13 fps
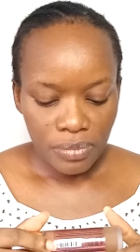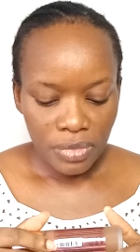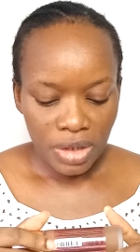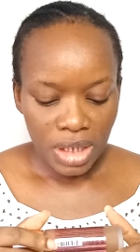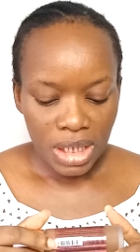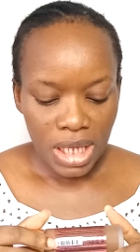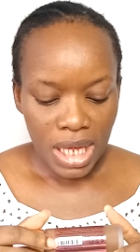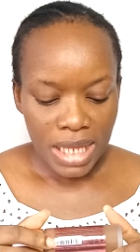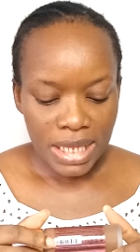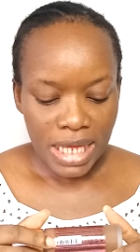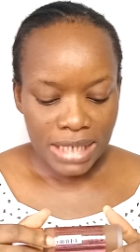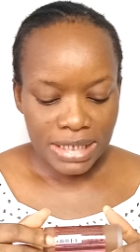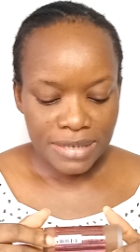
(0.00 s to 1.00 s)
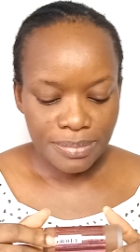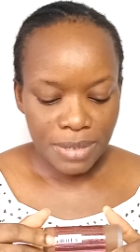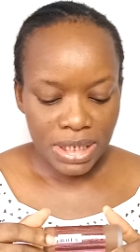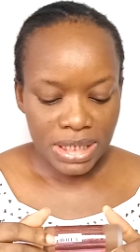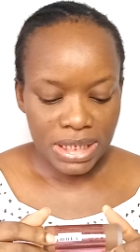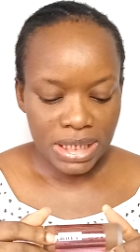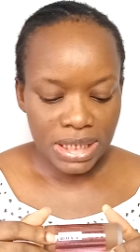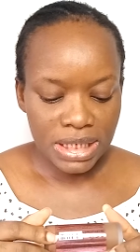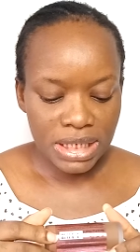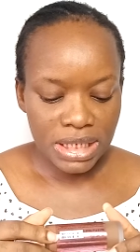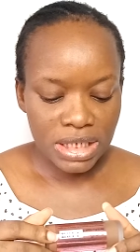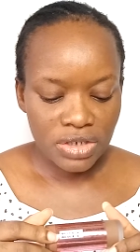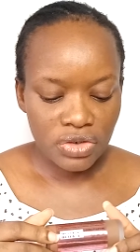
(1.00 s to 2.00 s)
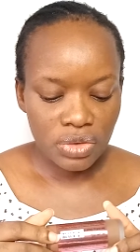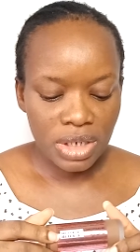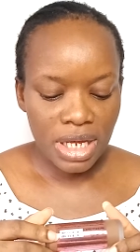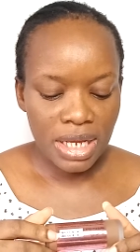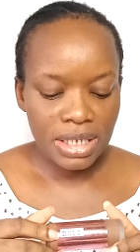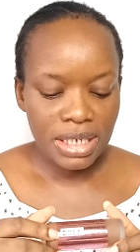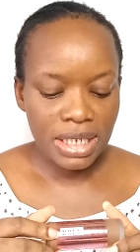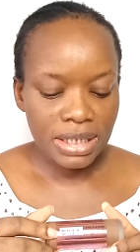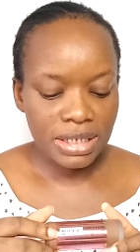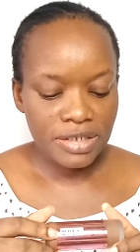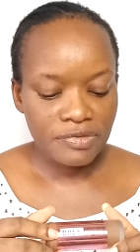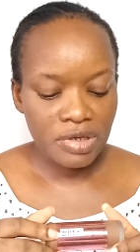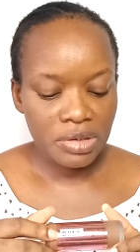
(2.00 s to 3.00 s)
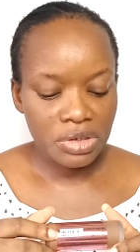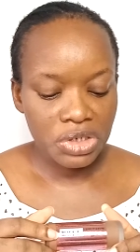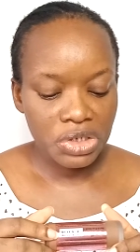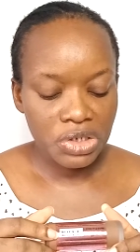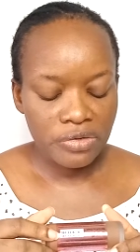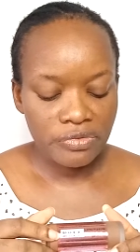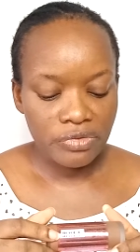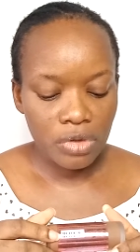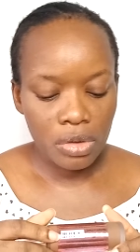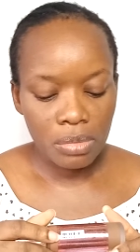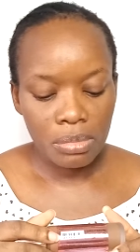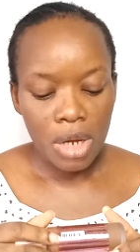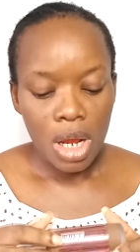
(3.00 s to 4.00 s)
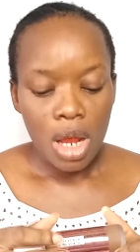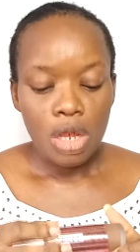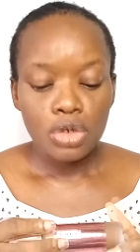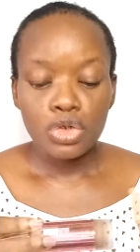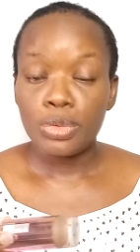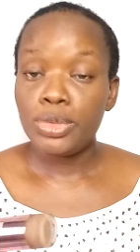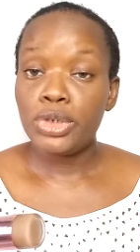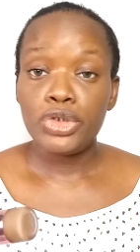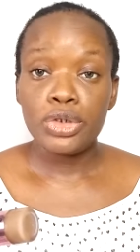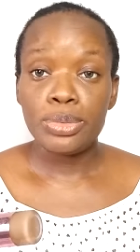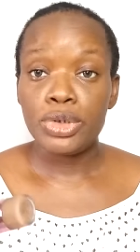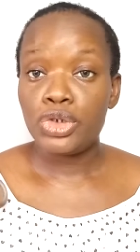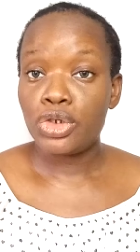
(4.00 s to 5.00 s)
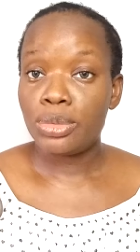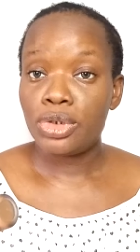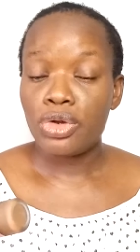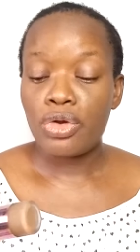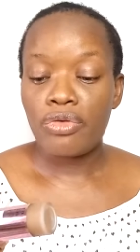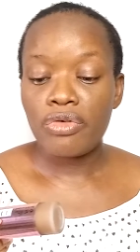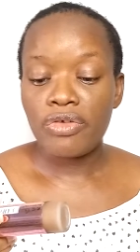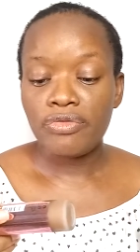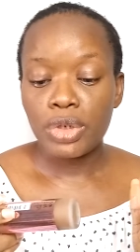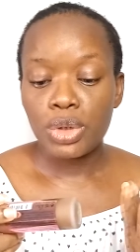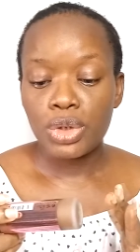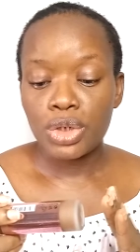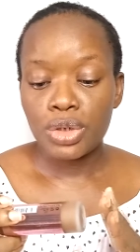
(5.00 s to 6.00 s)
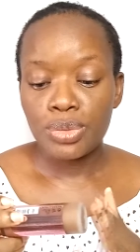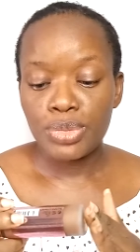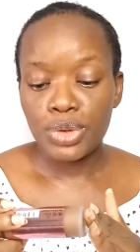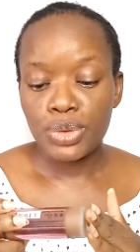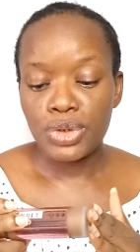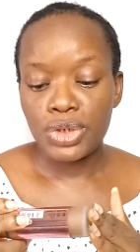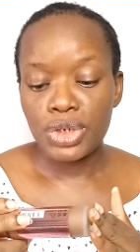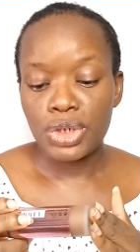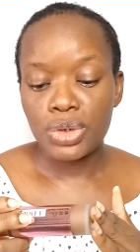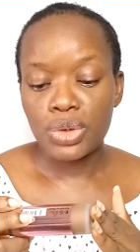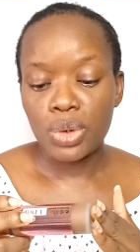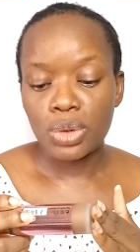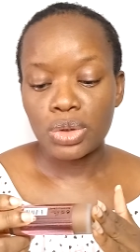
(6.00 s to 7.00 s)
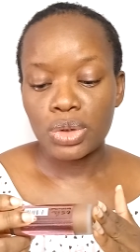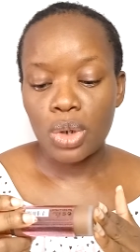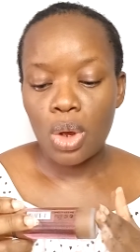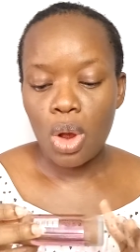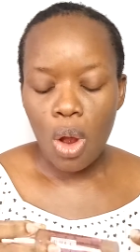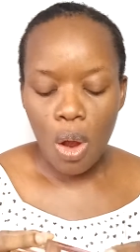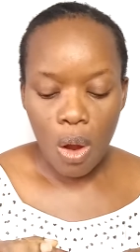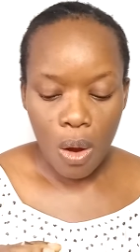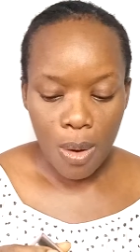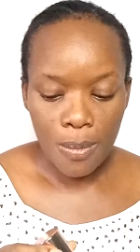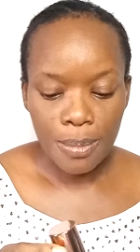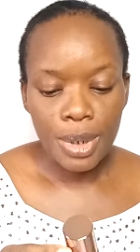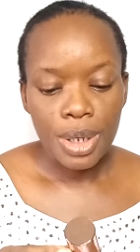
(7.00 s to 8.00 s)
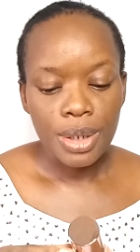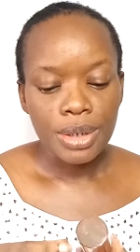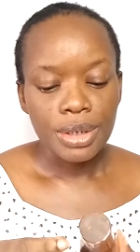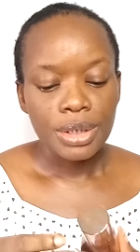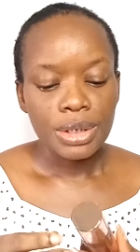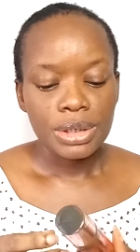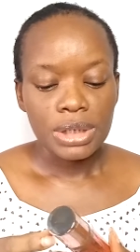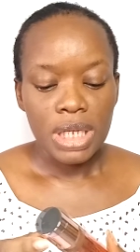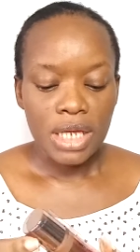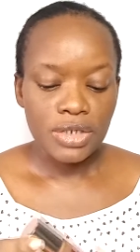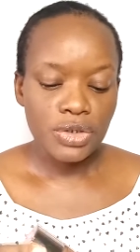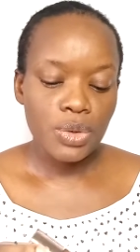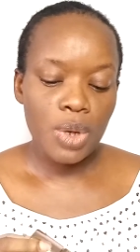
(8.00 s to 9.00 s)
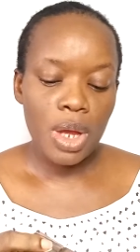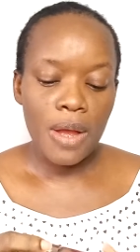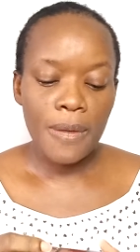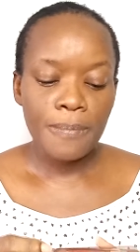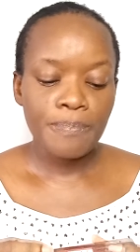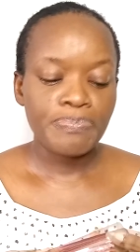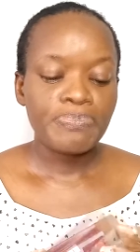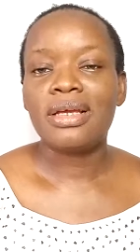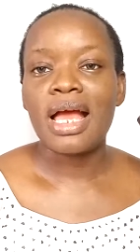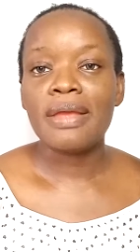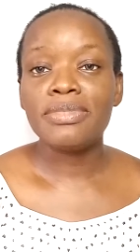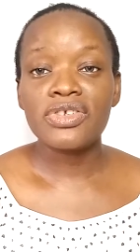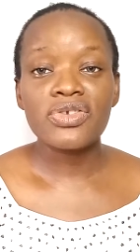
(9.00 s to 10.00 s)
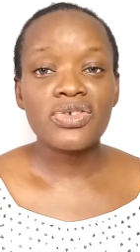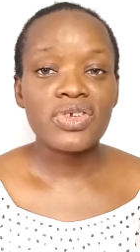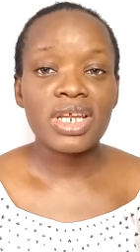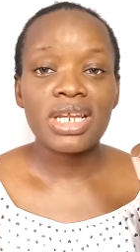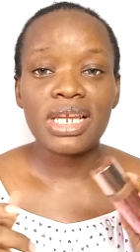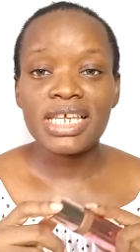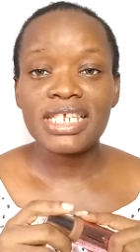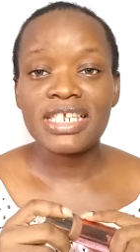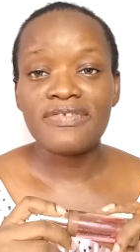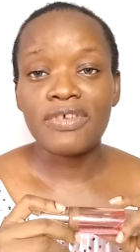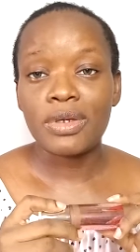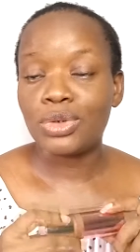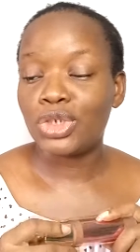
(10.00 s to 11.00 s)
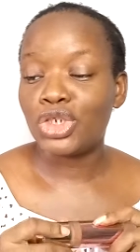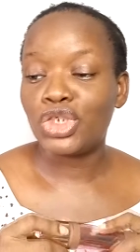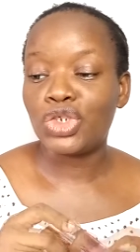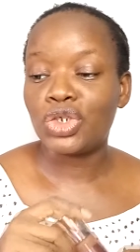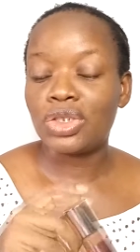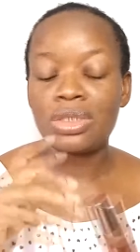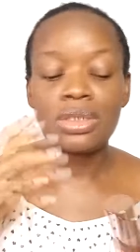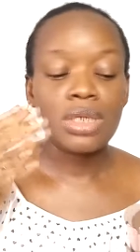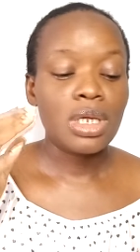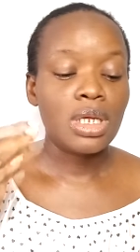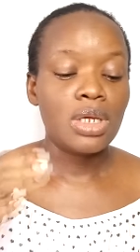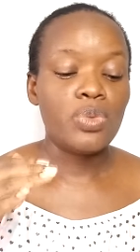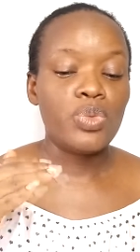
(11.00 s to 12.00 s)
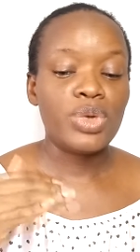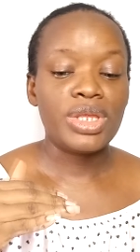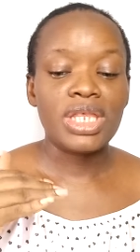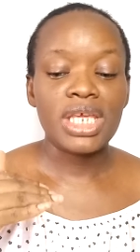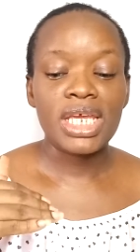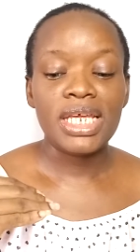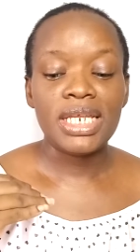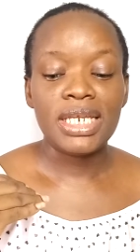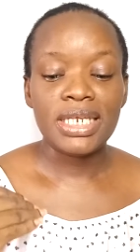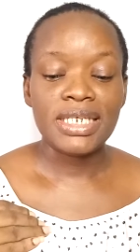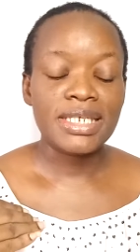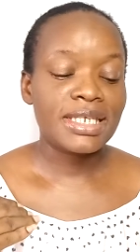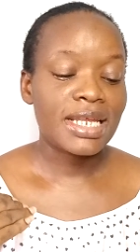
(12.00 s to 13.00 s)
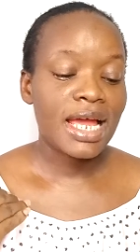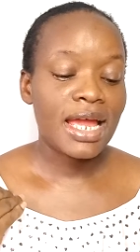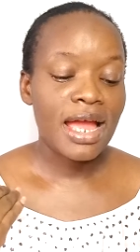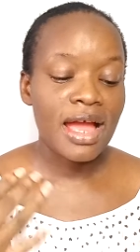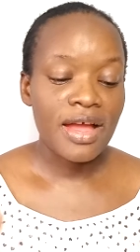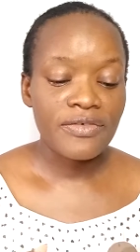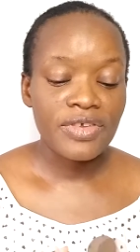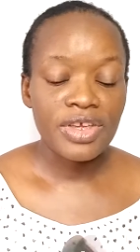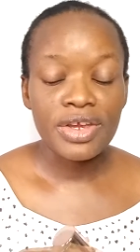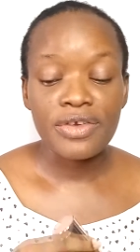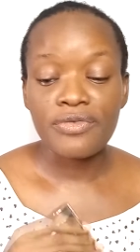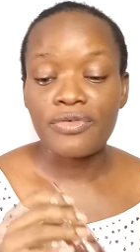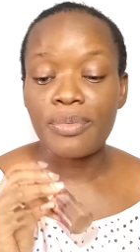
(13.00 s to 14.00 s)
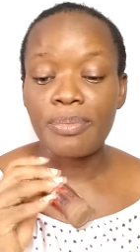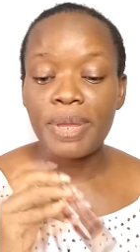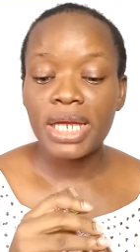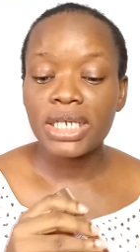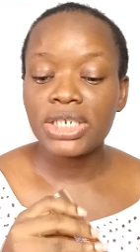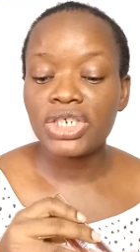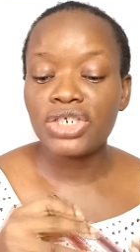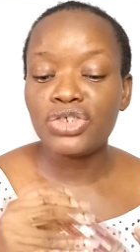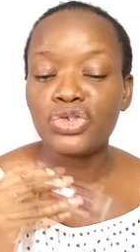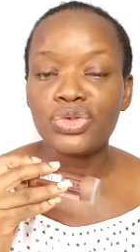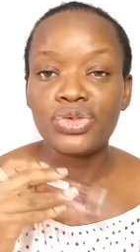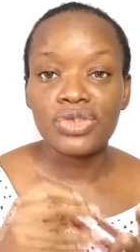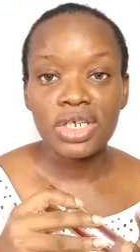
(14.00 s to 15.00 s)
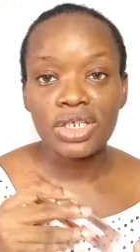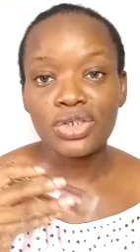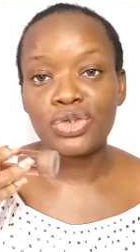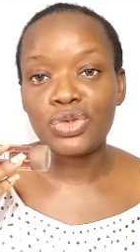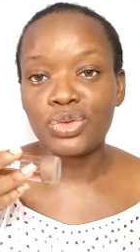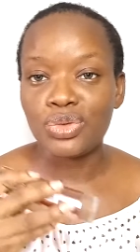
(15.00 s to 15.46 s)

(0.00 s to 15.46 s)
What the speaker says: yeah, that's basically it. You can get this foundation from www.revolutionbeauty.com. yeah, so I'm just going to analyze this foundation with a list I have here, from packaging to send to,